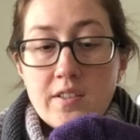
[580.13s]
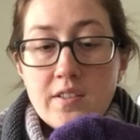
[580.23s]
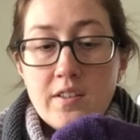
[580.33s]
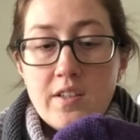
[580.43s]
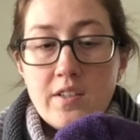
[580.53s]

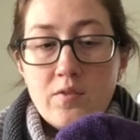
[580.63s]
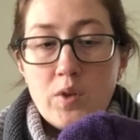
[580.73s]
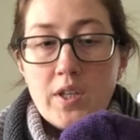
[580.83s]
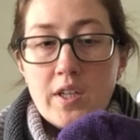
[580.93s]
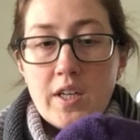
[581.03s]
then
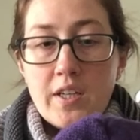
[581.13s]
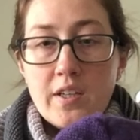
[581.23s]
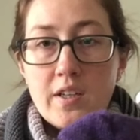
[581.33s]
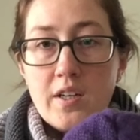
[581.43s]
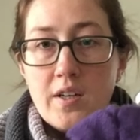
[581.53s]
when
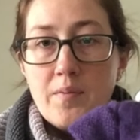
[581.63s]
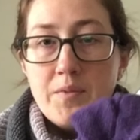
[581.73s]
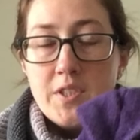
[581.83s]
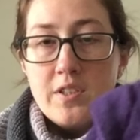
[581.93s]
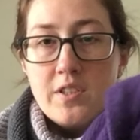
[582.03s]
I
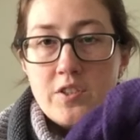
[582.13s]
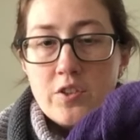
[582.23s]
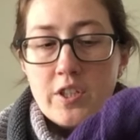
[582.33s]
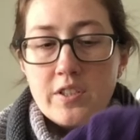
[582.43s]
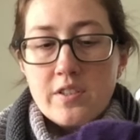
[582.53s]
did the
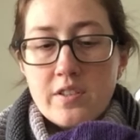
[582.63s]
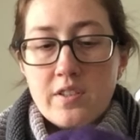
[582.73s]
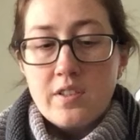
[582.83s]
joins